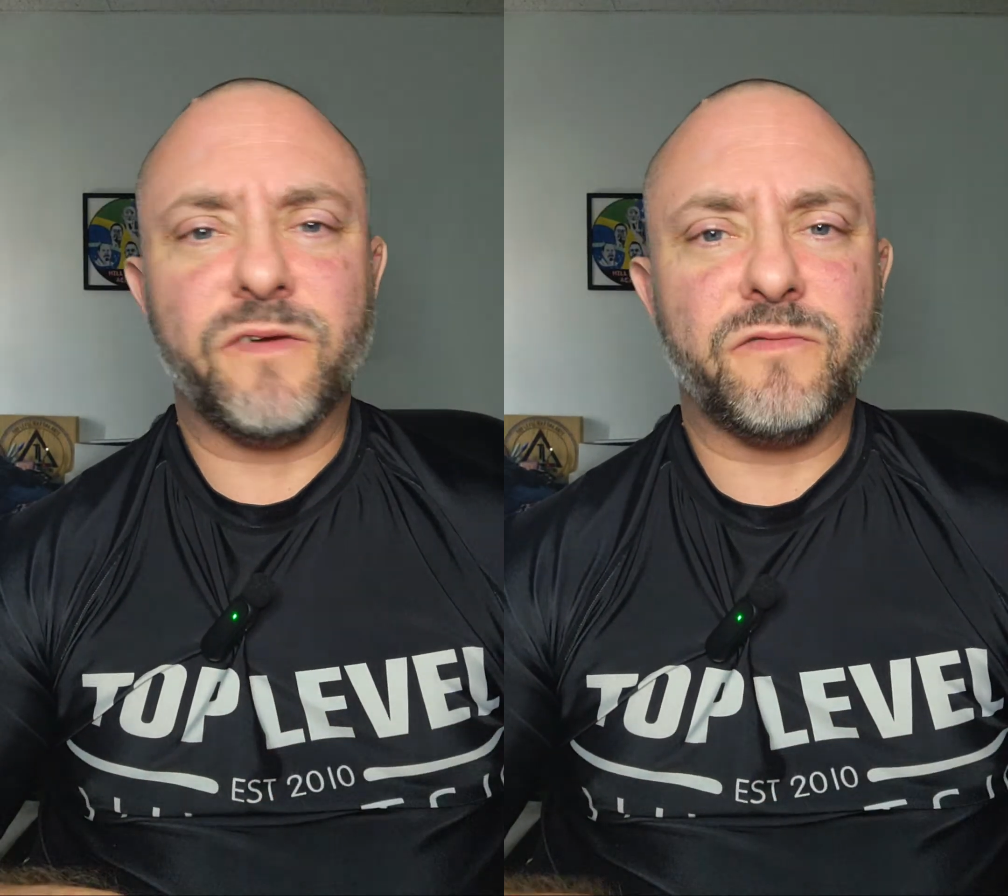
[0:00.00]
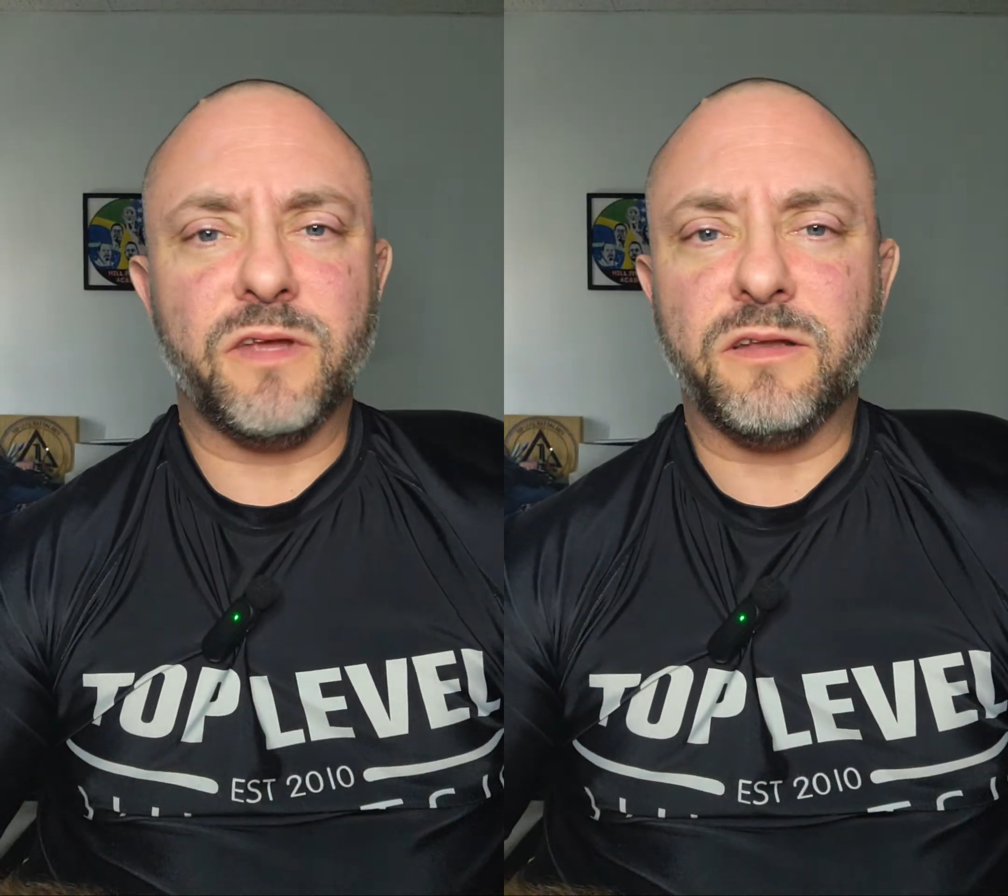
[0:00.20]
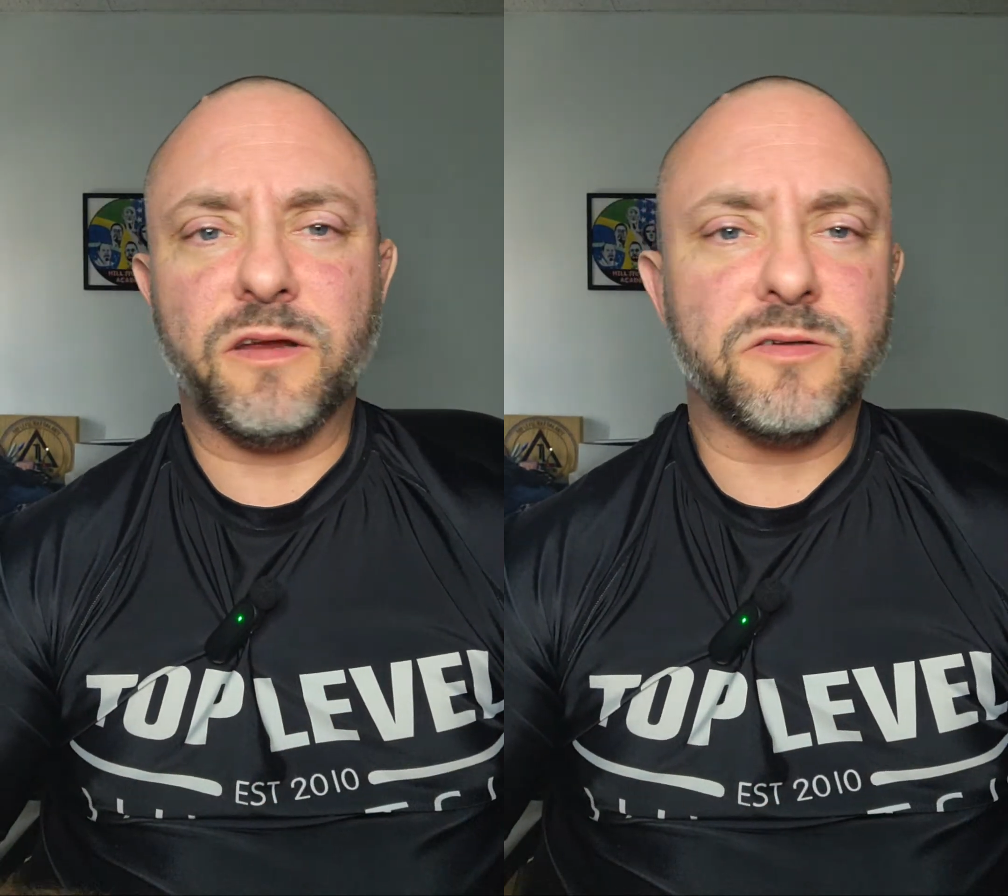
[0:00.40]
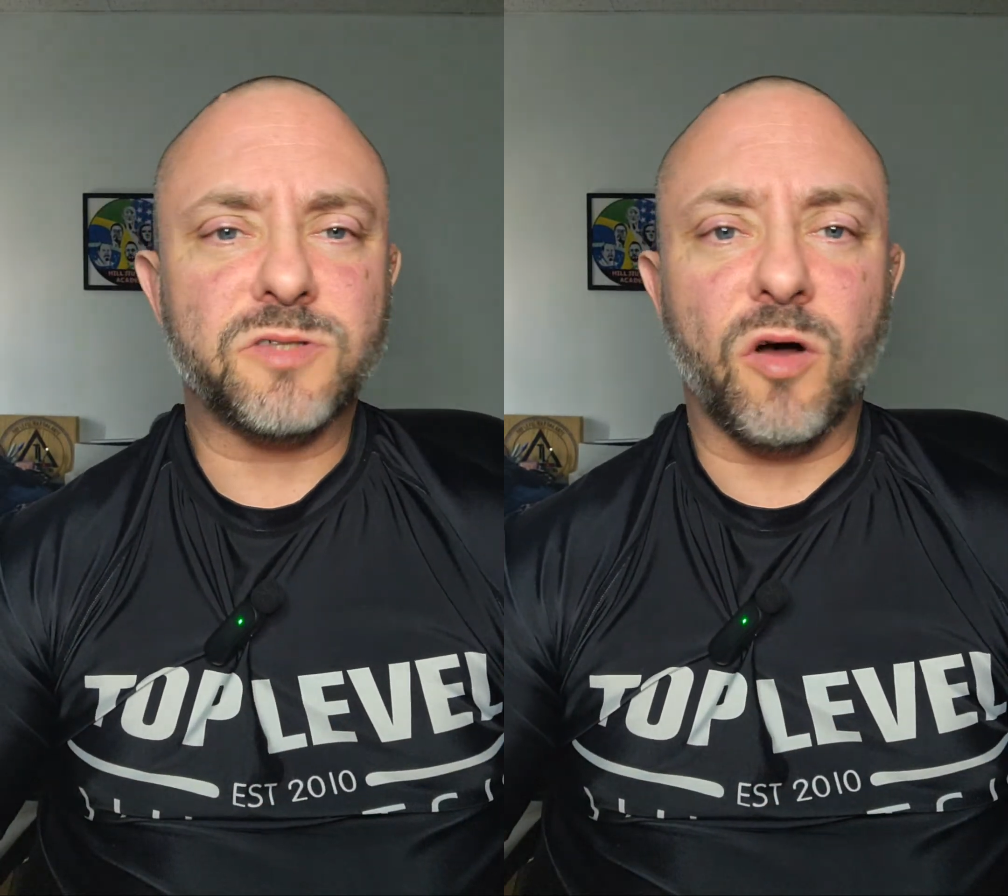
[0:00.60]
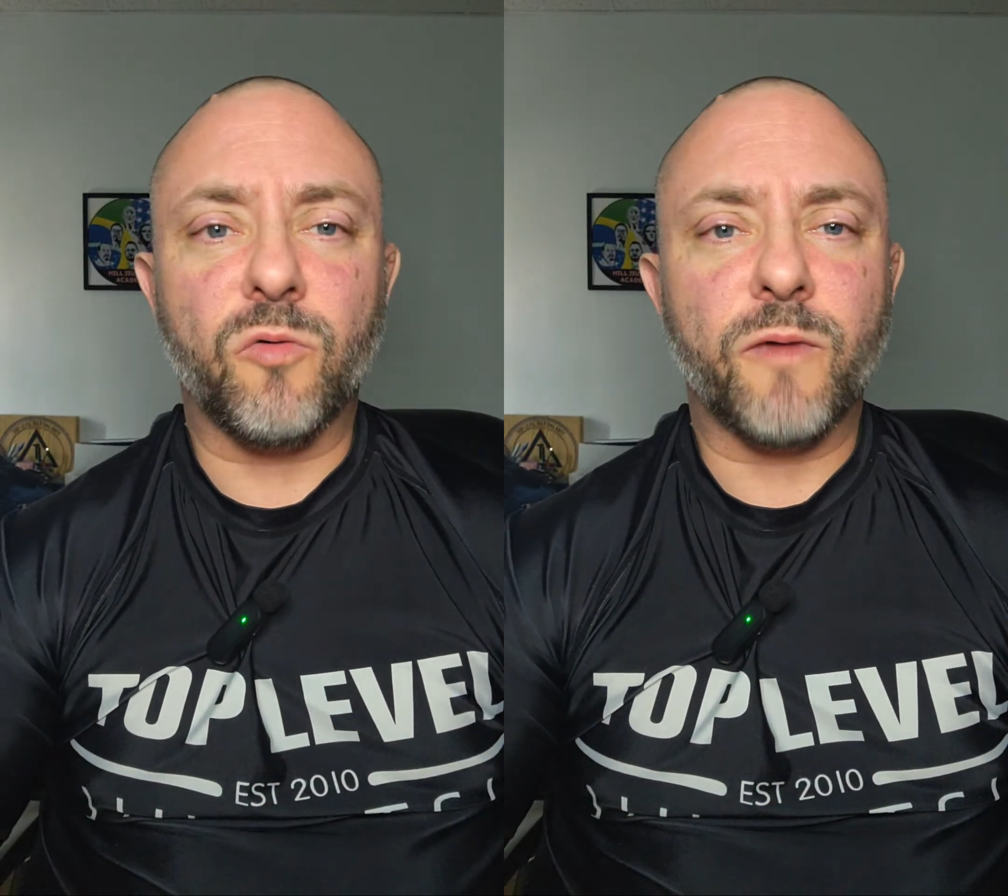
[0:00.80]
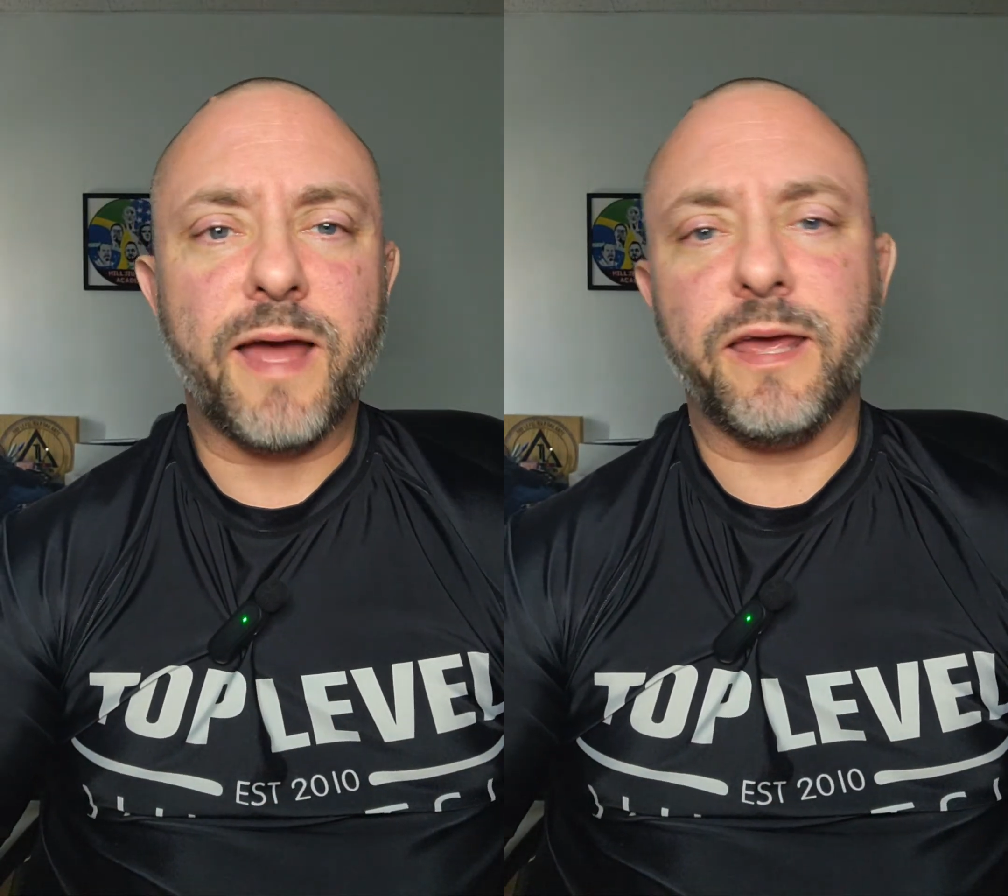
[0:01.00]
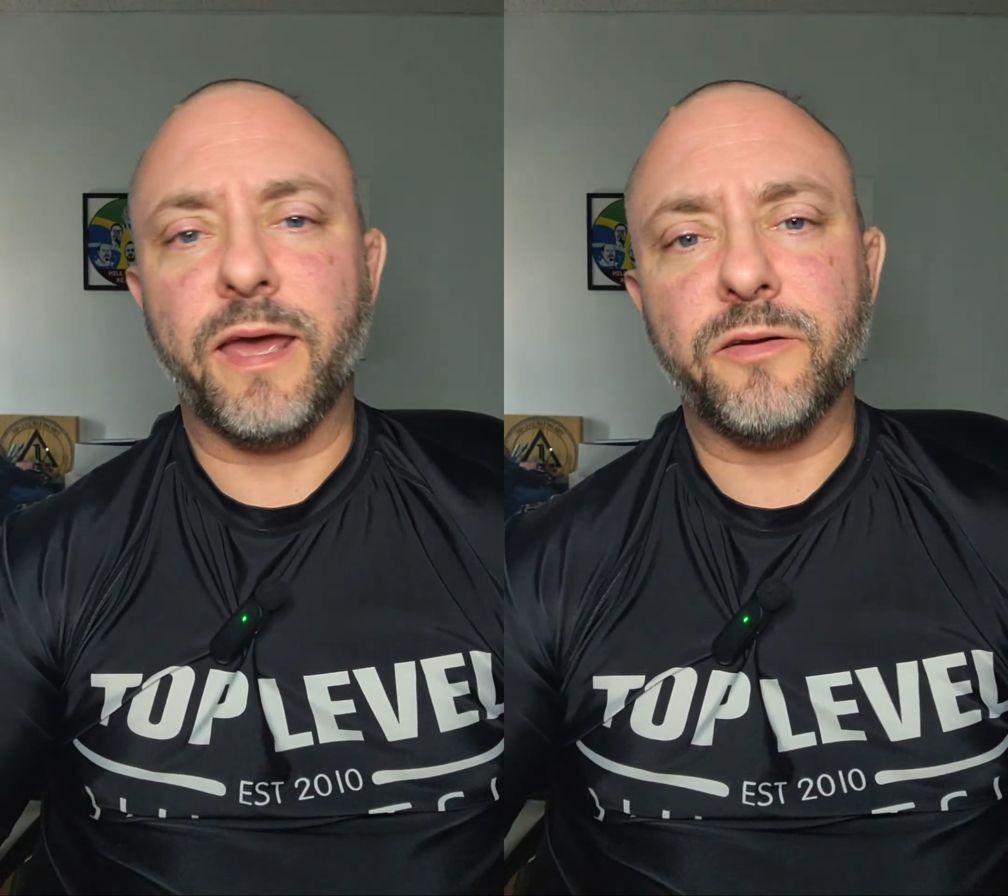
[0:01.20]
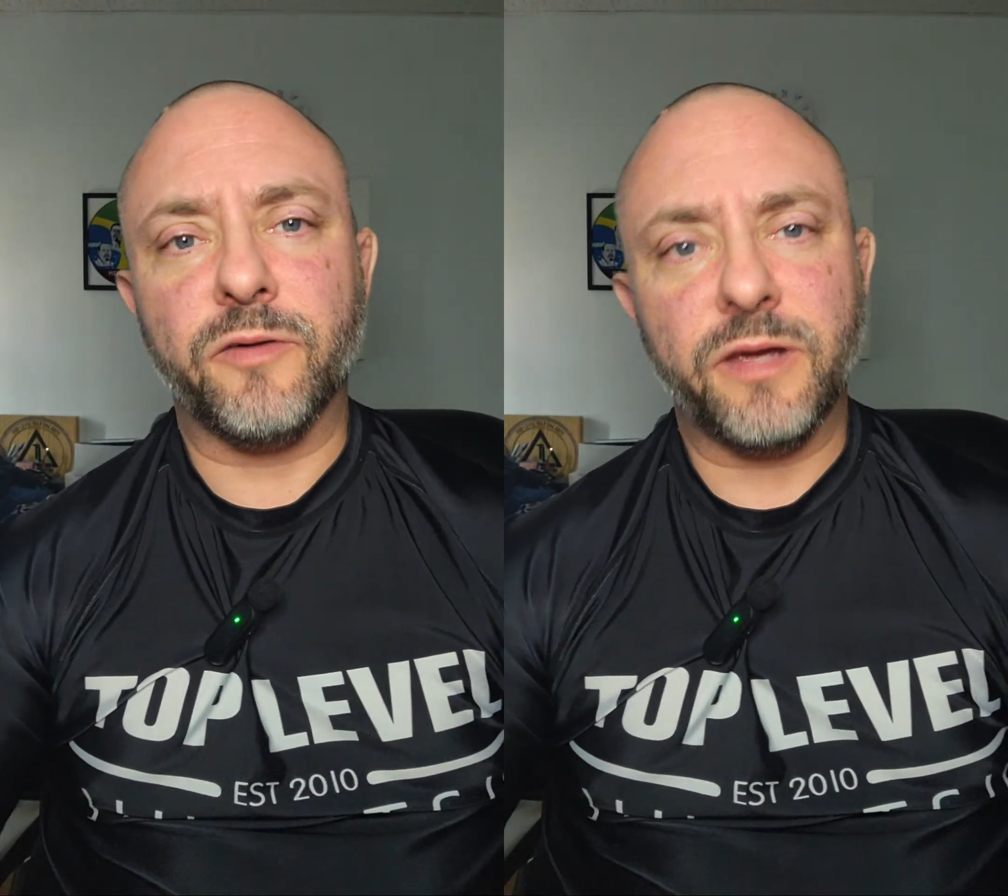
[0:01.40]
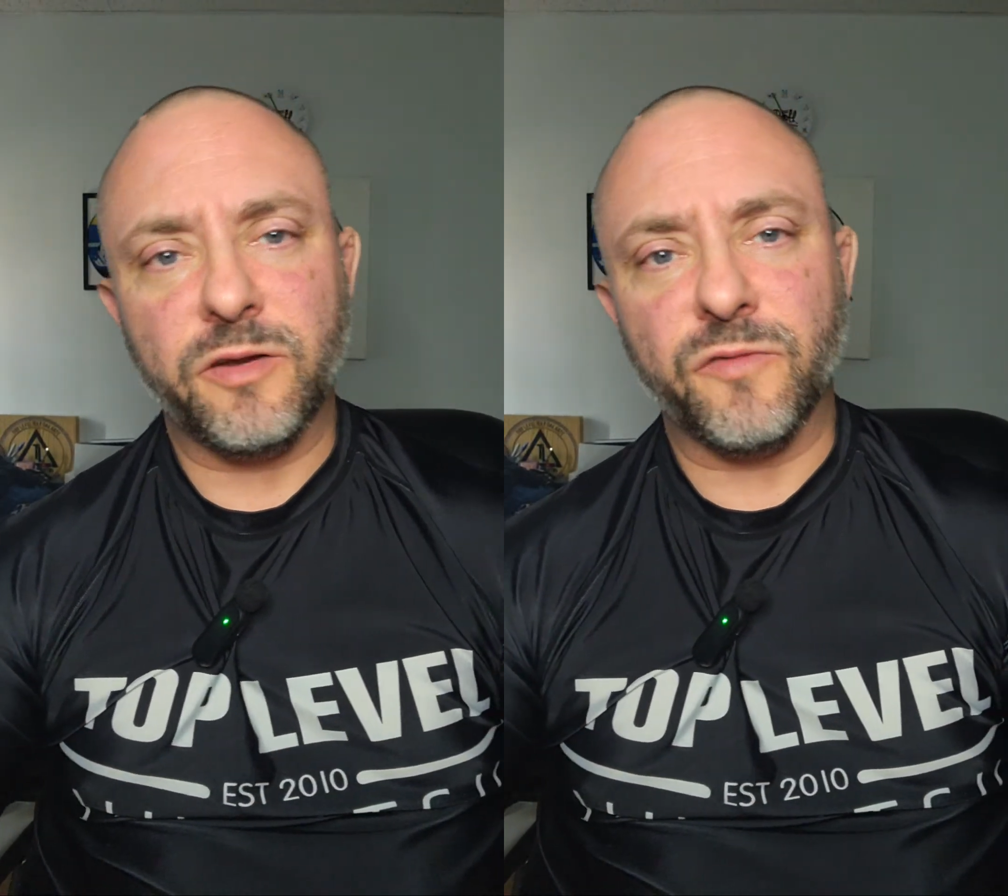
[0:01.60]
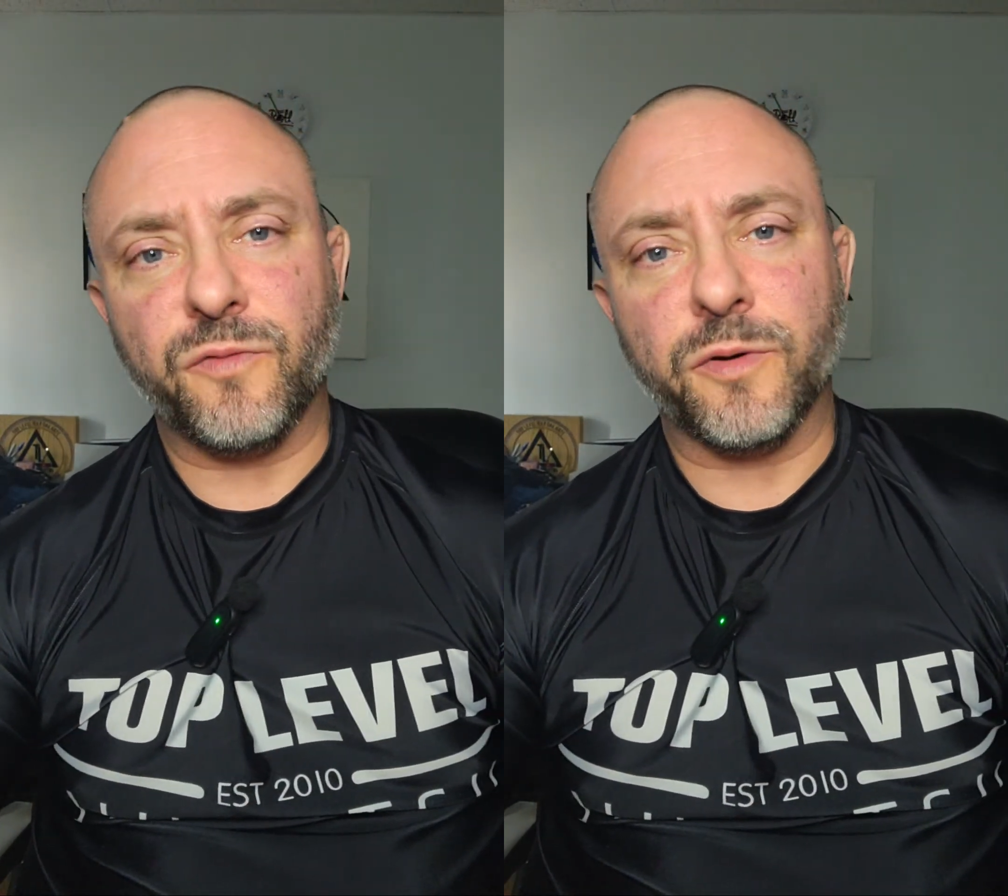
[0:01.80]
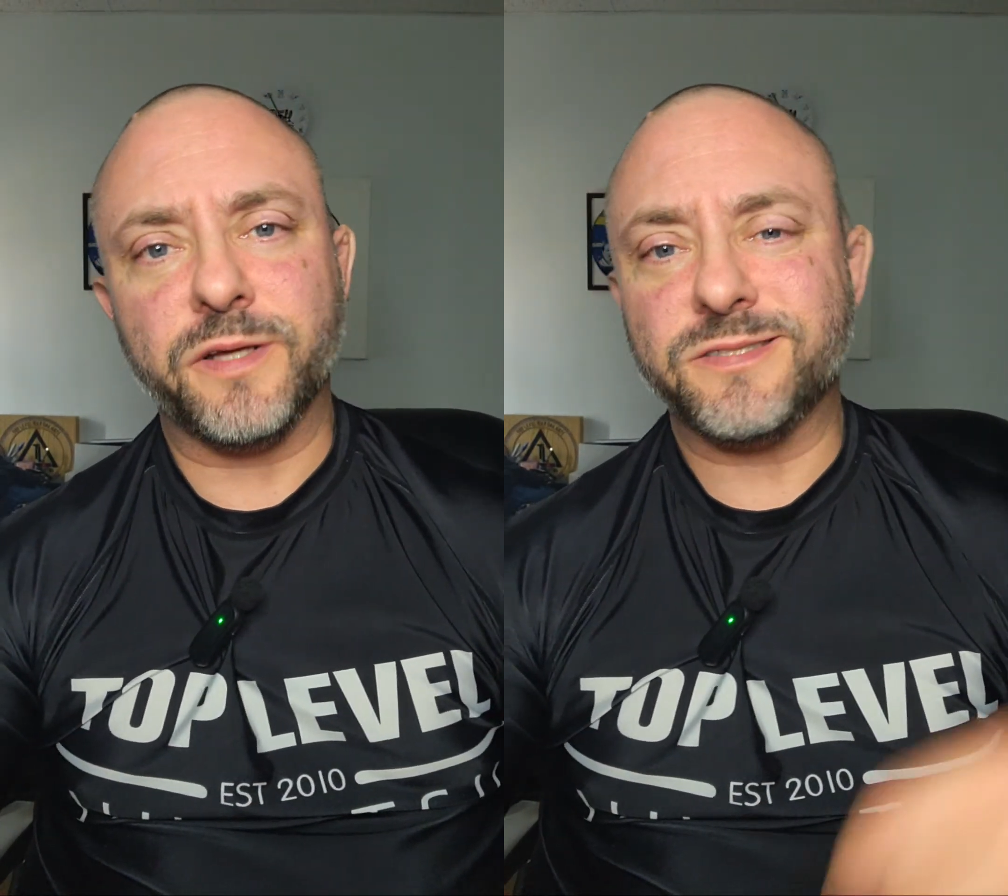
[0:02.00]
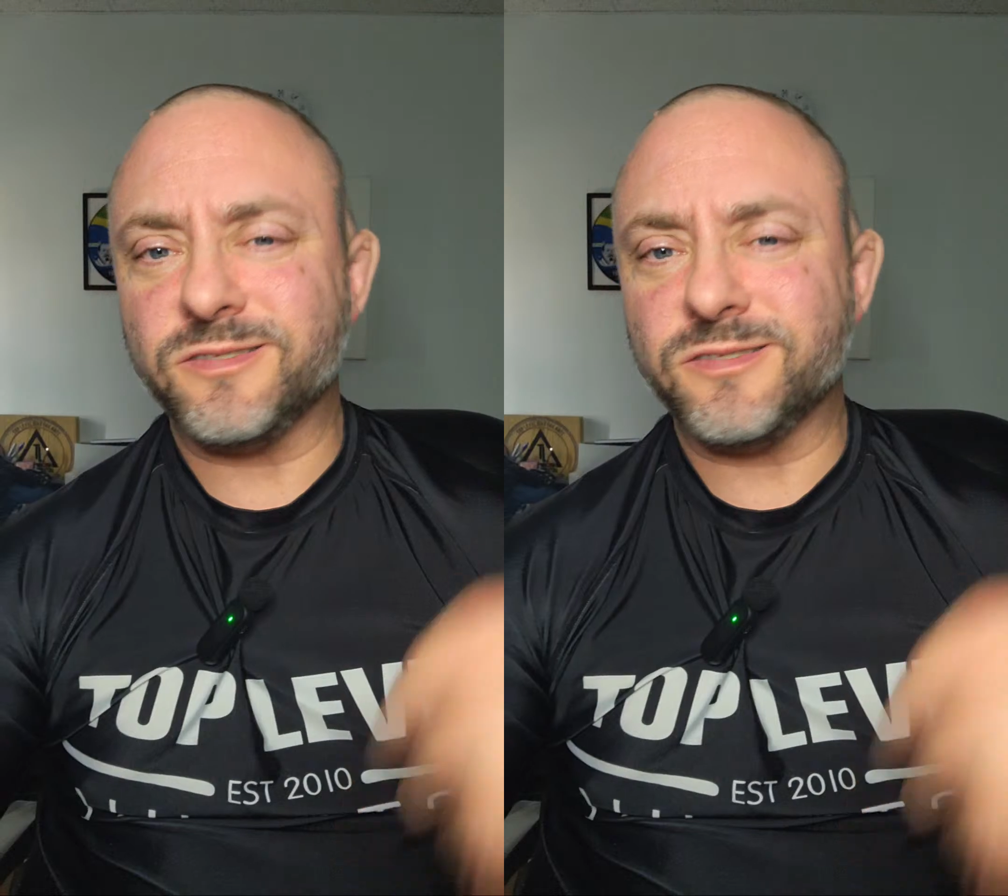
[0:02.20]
15 years already and you're in your 40s,